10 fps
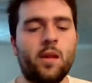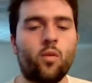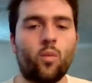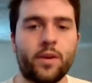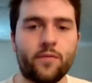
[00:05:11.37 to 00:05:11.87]

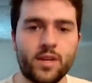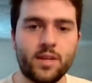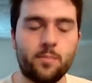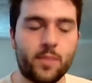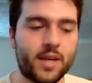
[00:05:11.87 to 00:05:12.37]
One of the
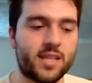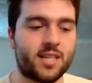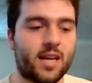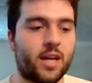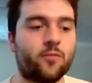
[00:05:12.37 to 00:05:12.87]
biggest
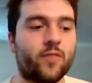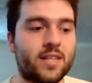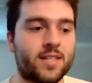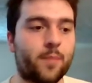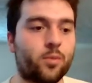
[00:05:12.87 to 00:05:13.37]
kind of
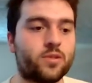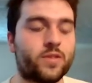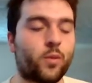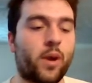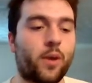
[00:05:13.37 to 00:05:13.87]
examples
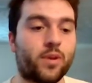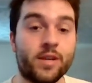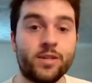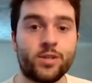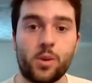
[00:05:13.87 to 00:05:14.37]
throughout
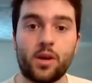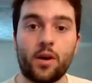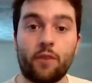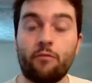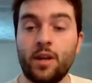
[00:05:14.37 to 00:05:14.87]
history
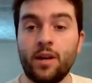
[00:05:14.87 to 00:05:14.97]
of